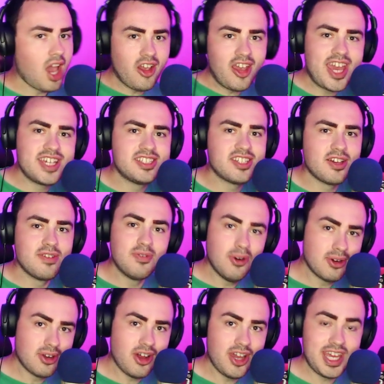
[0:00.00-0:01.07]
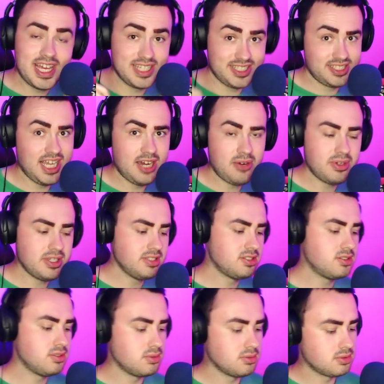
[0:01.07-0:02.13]
Okay, so Fortnite is now
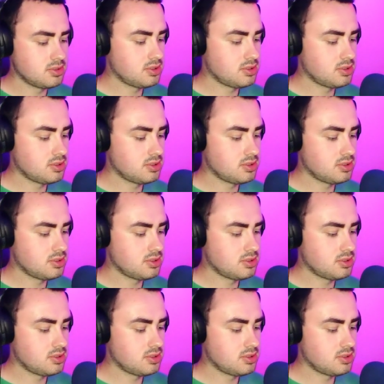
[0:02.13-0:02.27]
installed,